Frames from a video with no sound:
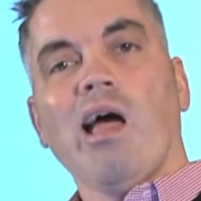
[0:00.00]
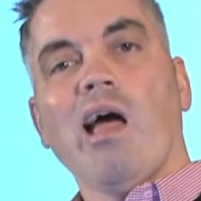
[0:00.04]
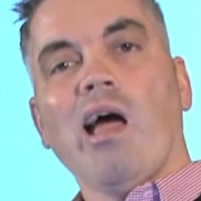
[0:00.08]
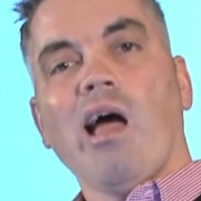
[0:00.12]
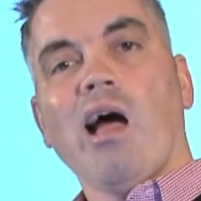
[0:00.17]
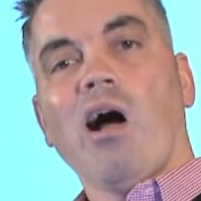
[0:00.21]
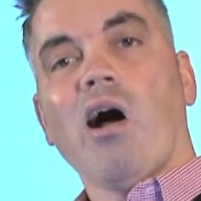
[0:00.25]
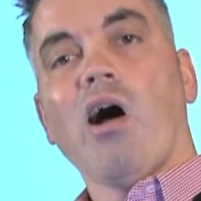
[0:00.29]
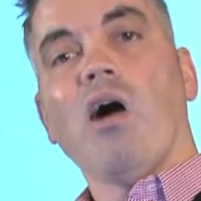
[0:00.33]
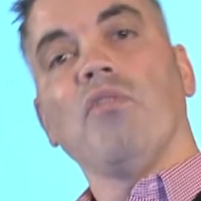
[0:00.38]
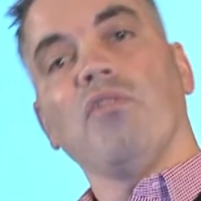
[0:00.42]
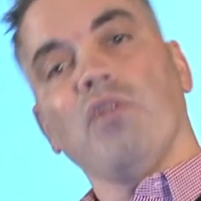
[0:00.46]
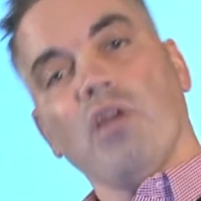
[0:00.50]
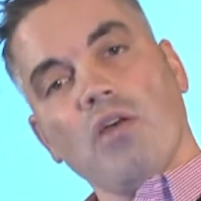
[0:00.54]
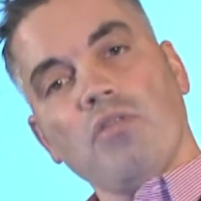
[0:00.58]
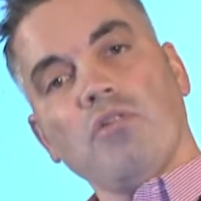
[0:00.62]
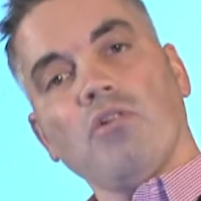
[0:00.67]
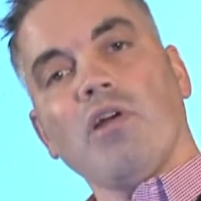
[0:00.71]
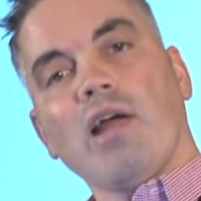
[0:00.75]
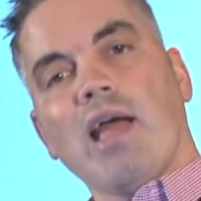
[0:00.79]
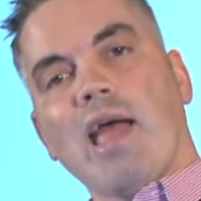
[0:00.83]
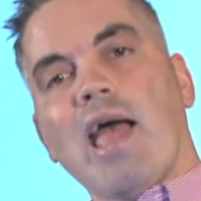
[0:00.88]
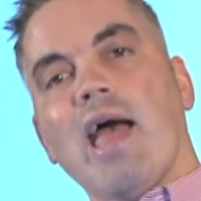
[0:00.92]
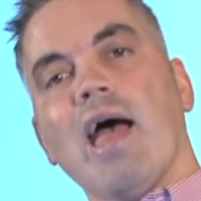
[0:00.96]
On the other
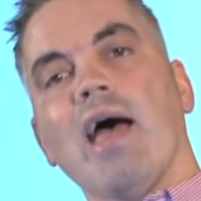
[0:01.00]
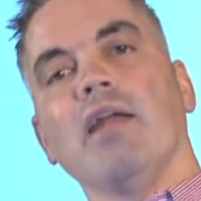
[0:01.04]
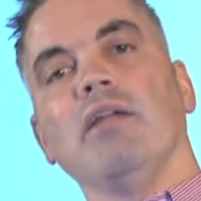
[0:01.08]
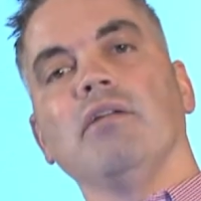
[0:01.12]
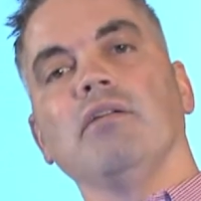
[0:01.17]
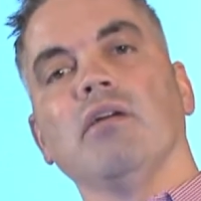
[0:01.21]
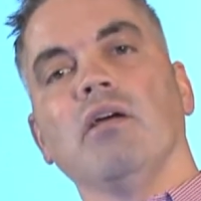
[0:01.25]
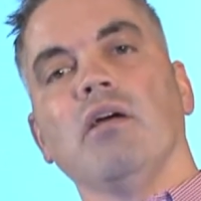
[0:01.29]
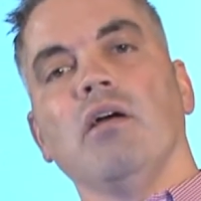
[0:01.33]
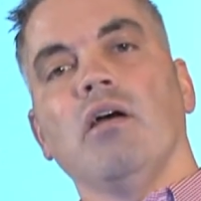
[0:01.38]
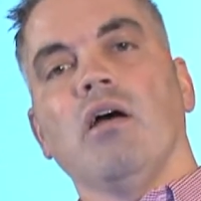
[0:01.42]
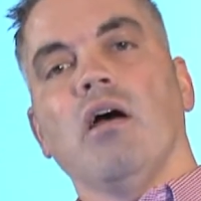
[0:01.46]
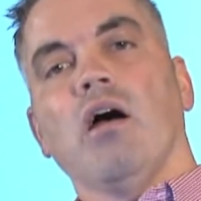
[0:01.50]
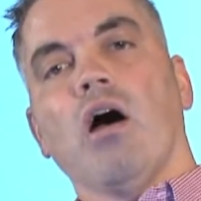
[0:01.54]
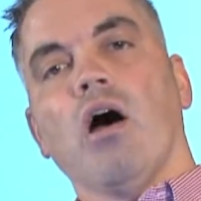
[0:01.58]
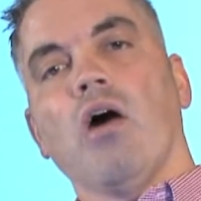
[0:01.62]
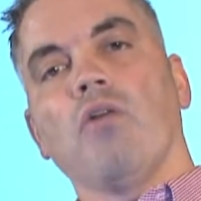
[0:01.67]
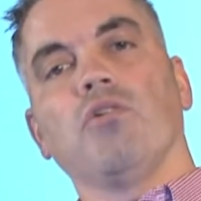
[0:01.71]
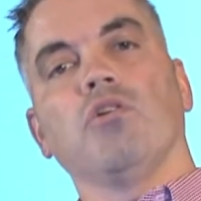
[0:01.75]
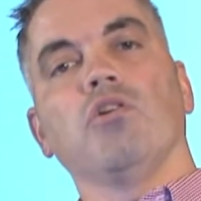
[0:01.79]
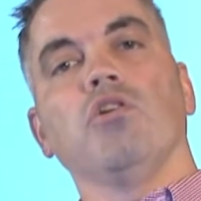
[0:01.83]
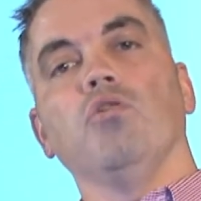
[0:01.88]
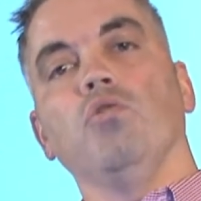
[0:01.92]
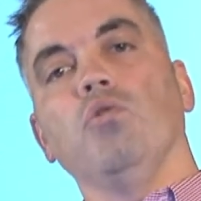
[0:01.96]
hand,
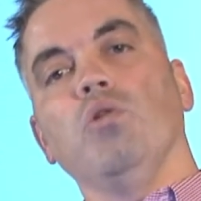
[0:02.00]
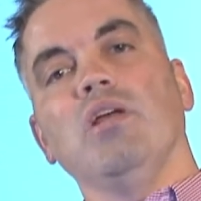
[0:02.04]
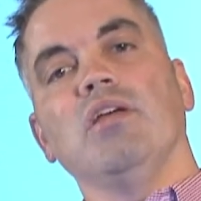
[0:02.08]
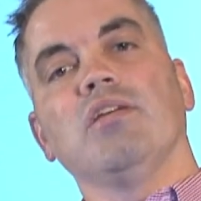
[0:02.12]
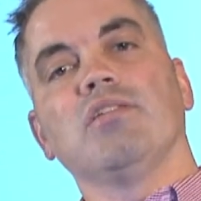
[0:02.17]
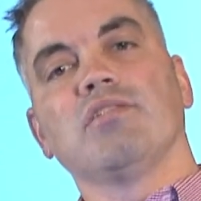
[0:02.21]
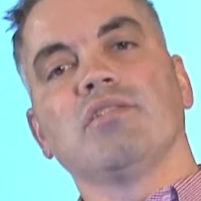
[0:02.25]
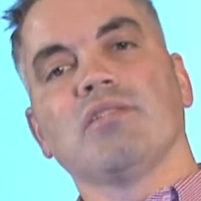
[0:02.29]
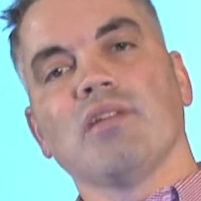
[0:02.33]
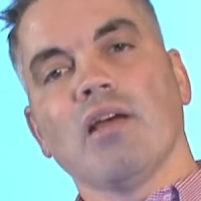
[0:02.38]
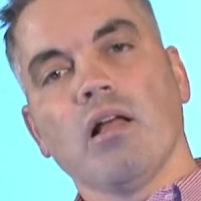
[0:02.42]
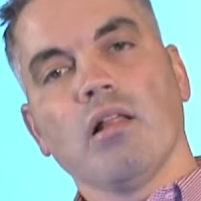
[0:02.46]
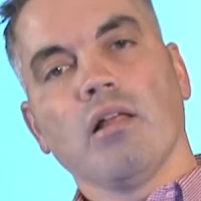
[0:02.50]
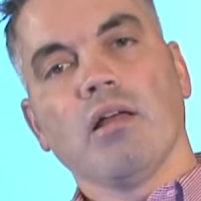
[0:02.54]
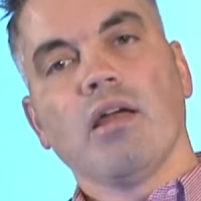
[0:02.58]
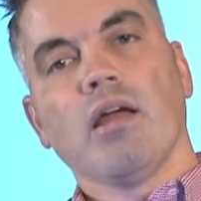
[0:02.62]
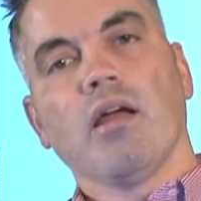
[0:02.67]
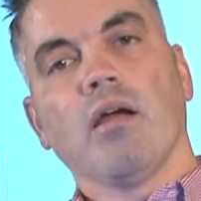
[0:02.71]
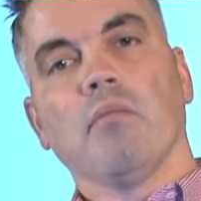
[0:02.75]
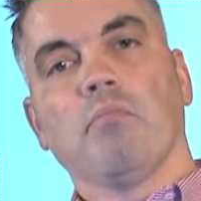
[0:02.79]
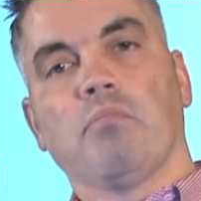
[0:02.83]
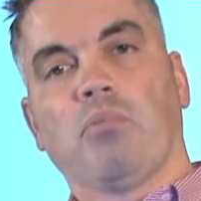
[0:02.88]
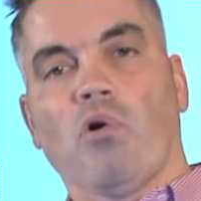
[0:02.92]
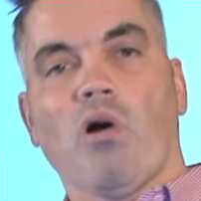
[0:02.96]
other unique selling
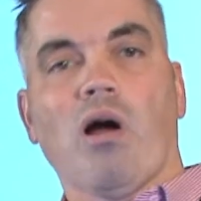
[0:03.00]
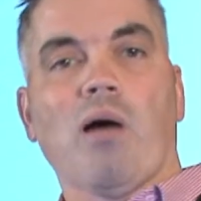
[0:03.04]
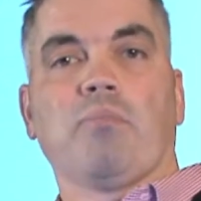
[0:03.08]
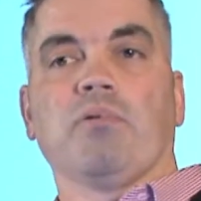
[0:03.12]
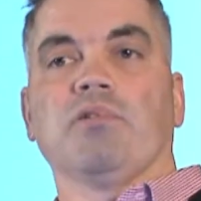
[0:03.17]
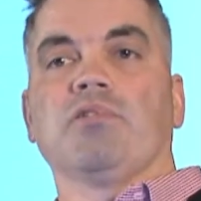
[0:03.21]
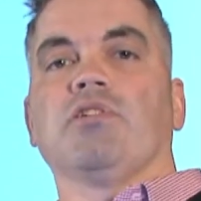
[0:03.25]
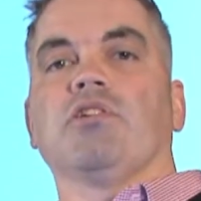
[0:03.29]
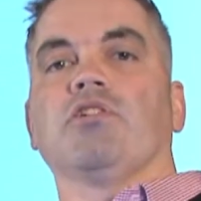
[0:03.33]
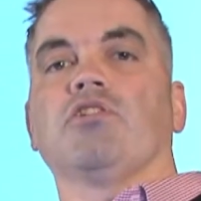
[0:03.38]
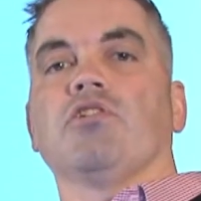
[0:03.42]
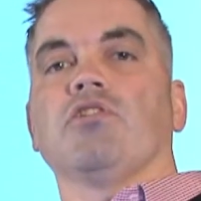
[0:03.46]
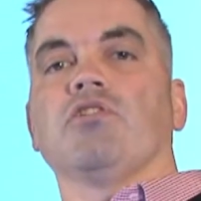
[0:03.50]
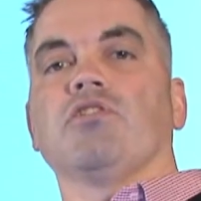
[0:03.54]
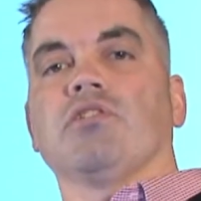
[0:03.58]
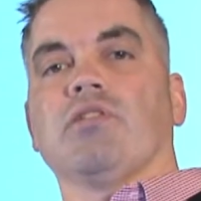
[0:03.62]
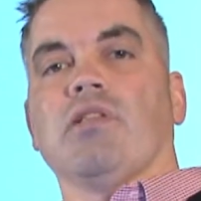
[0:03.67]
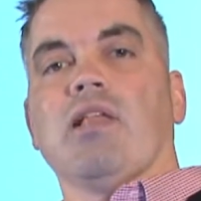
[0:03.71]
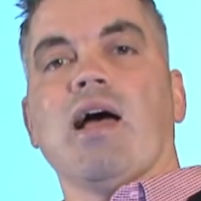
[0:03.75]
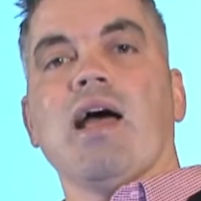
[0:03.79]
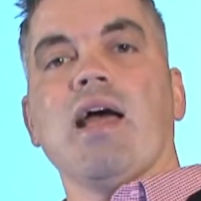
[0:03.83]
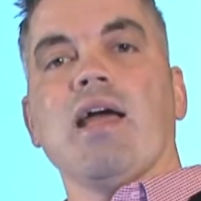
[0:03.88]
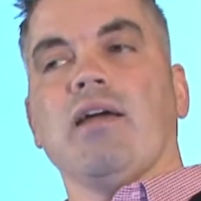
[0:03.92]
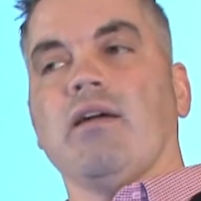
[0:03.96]
propositions
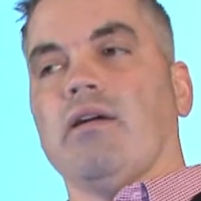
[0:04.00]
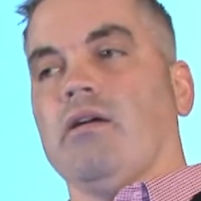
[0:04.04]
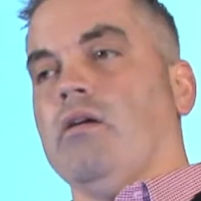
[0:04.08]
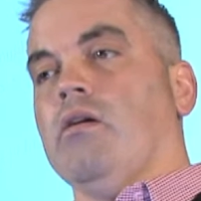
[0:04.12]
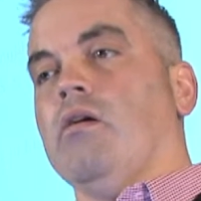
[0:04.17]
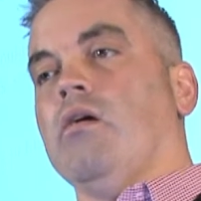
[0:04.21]
like